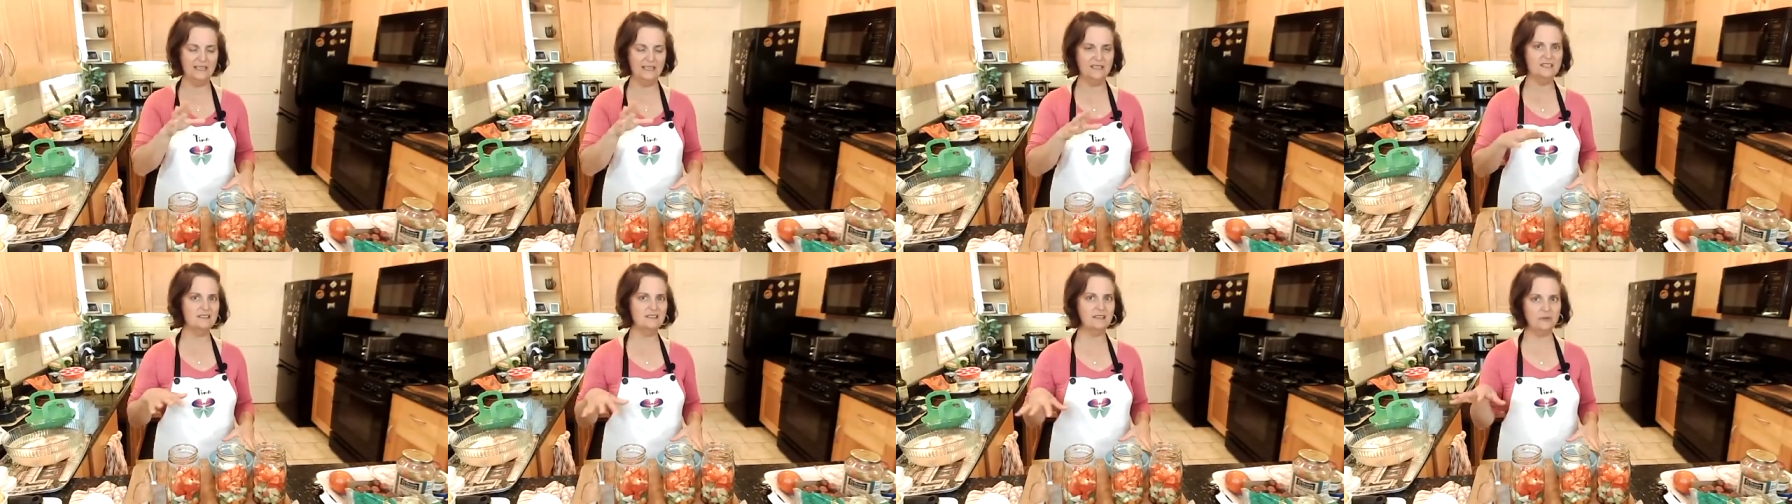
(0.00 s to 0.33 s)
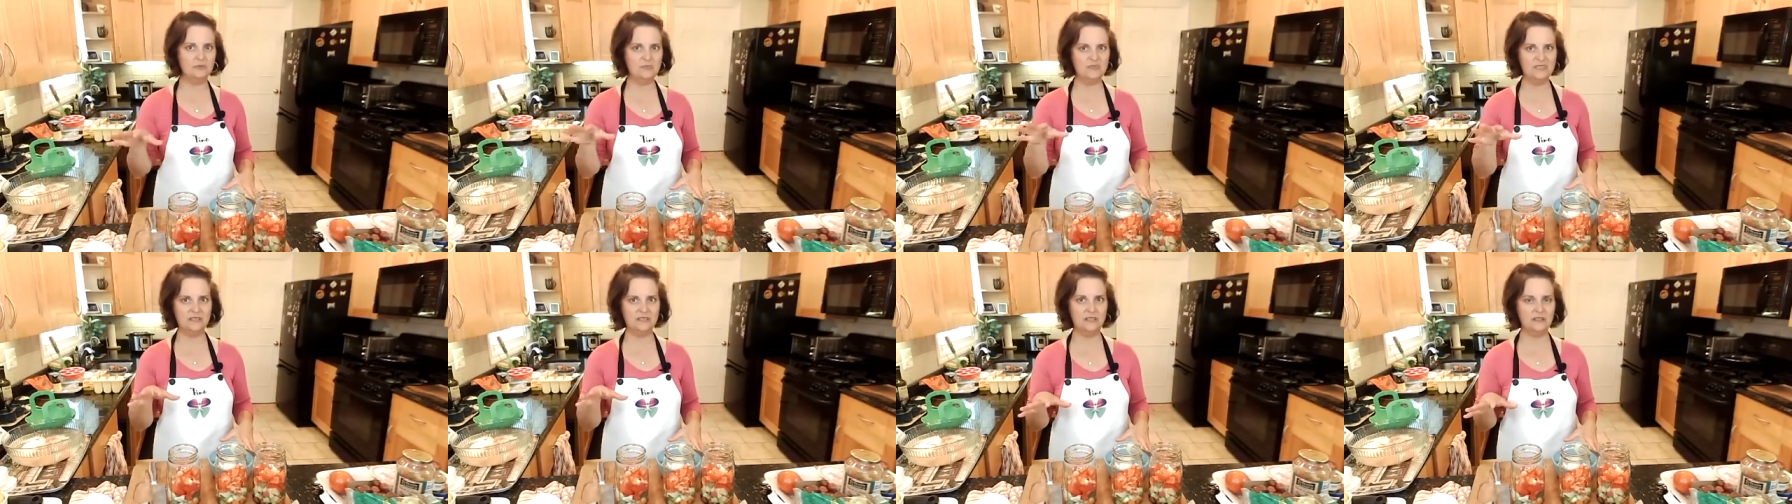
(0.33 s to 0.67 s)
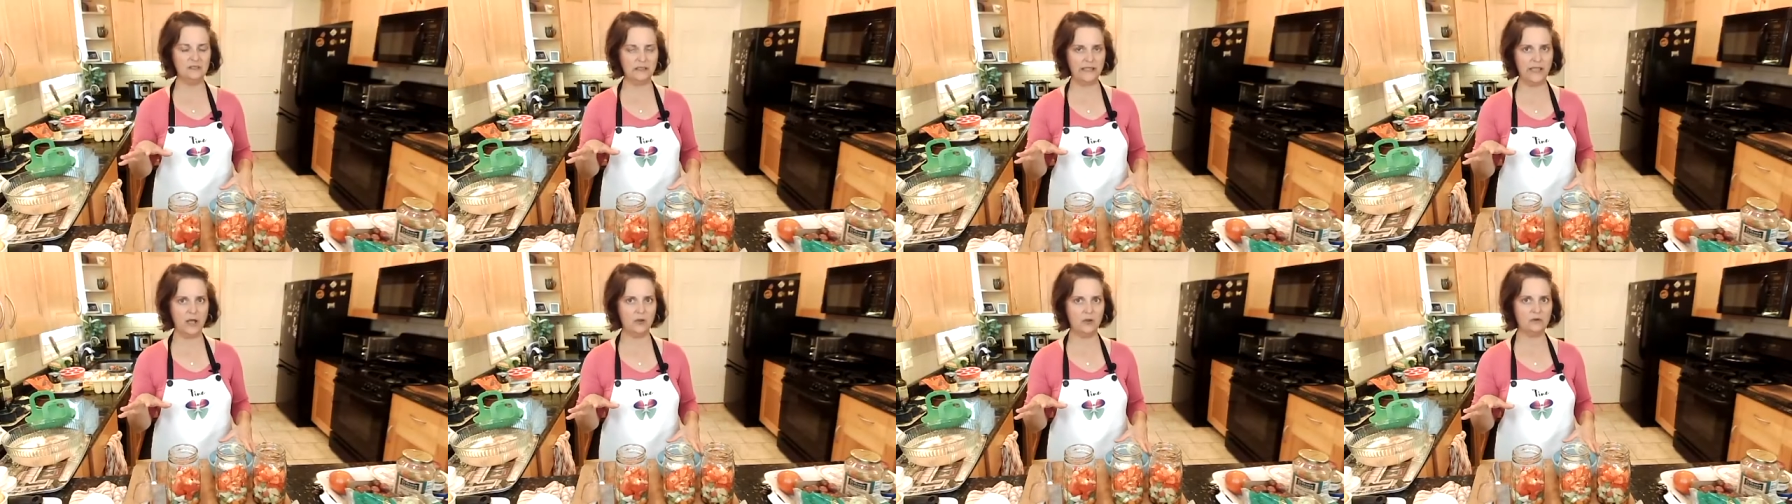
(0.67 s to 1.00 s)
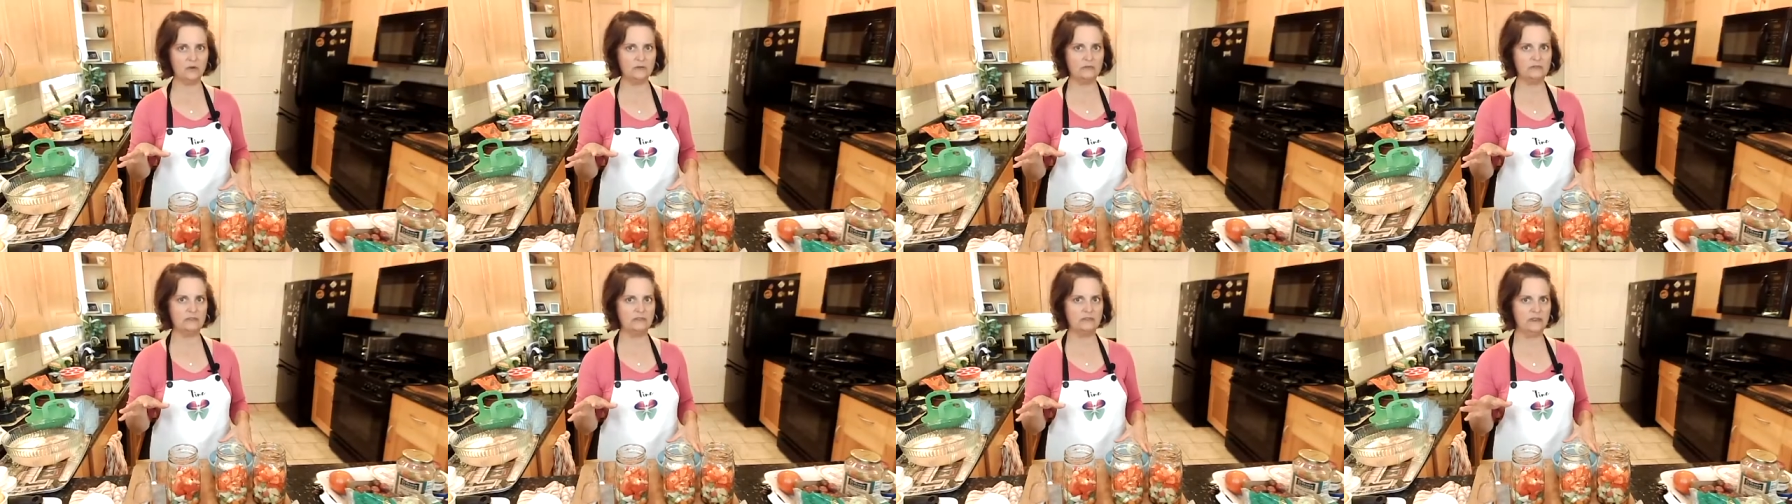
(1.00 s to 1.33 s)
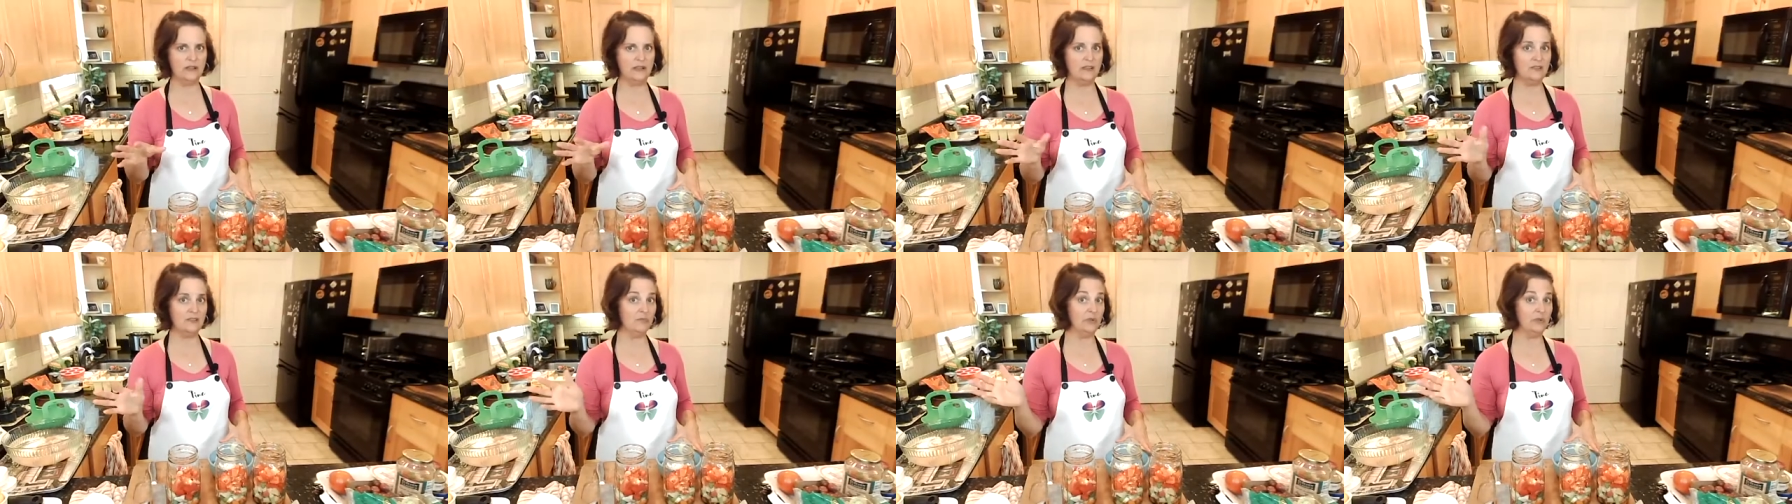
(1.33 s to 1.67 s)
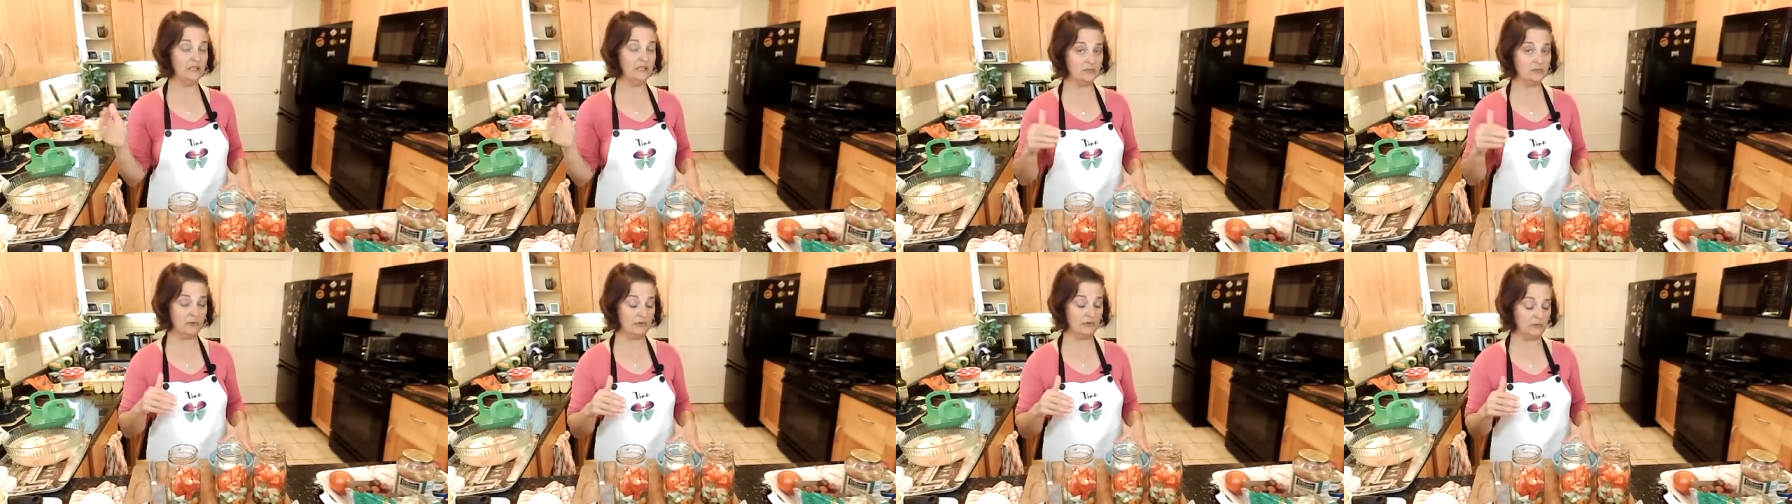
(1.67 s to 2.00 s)
So let them sit on the counter for 5
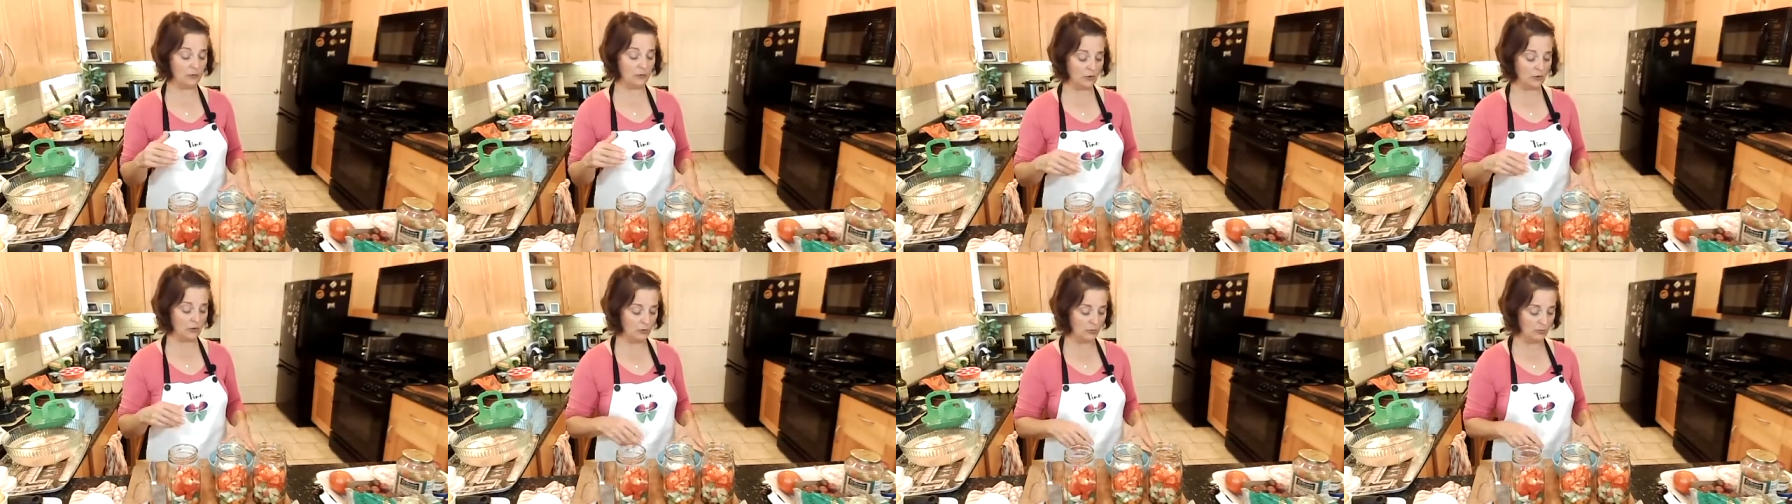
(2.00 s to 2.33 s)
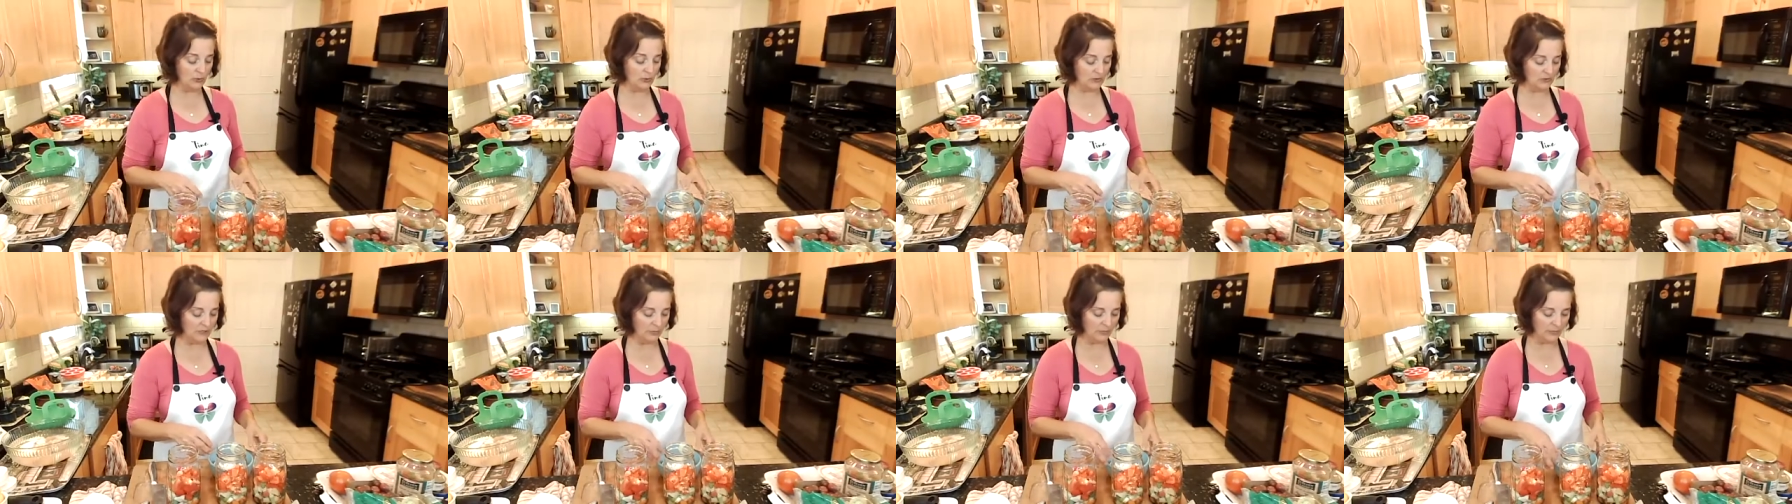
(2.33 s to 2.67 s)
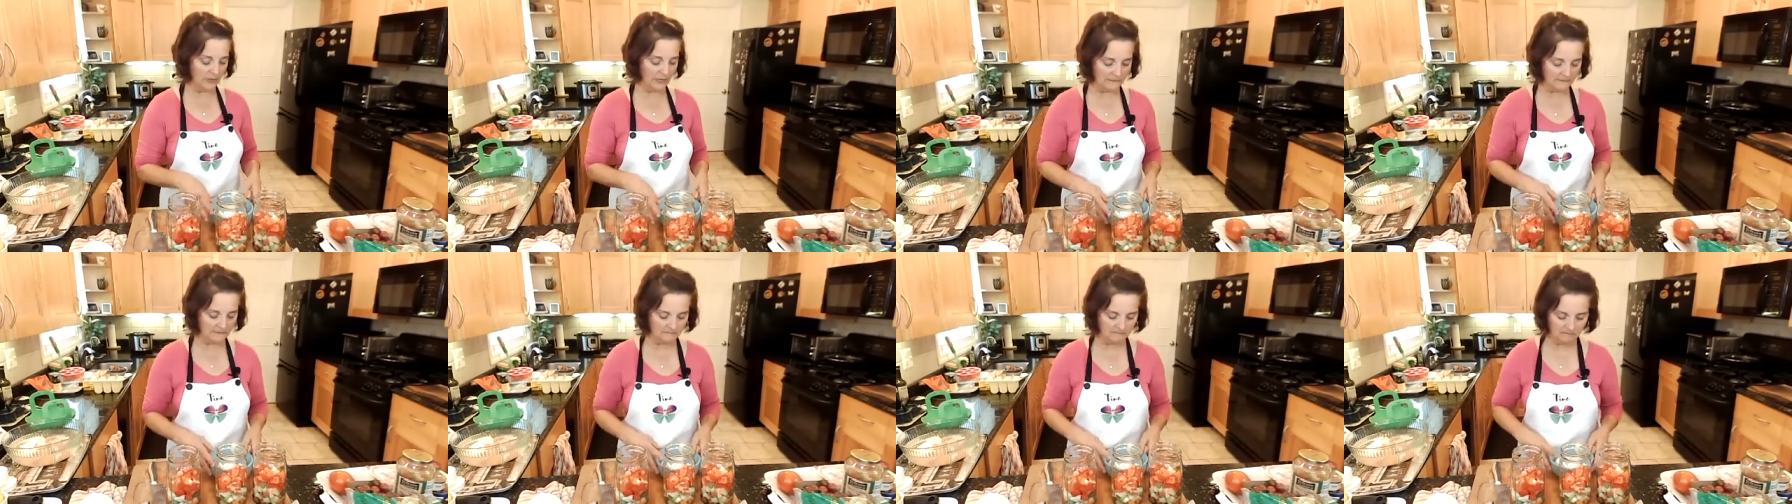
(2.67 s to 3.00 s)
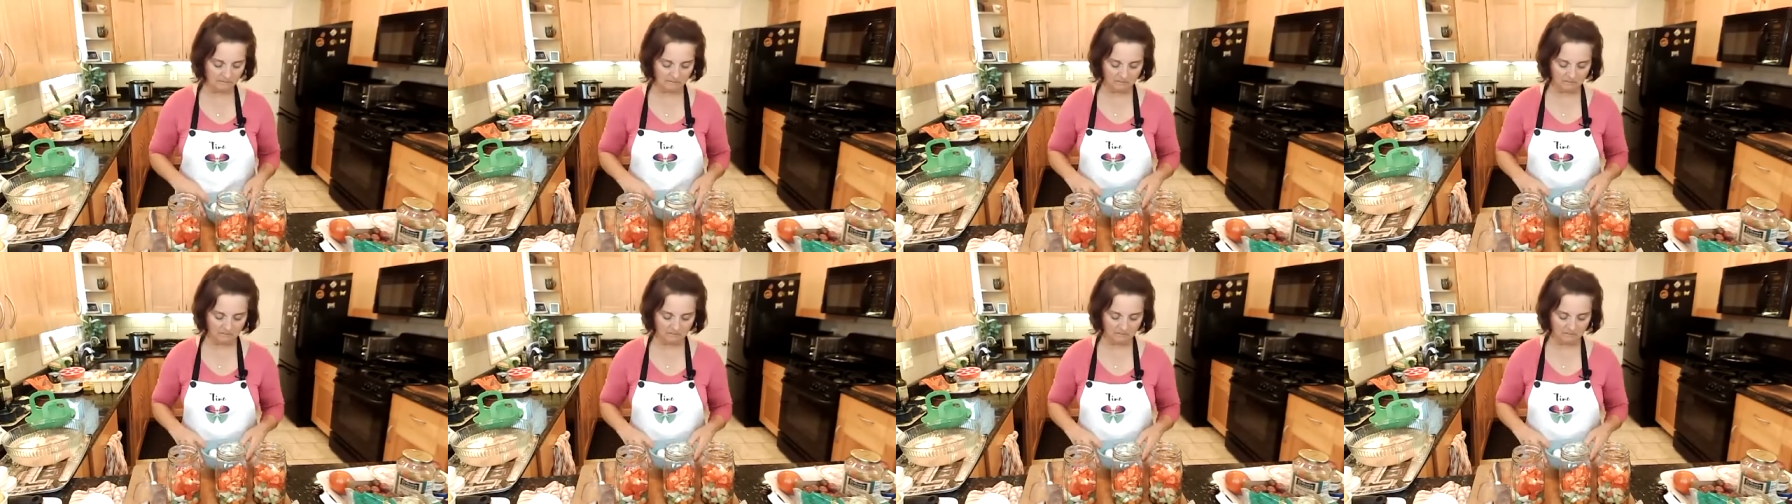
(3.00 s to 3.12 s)
minutes before you put them in.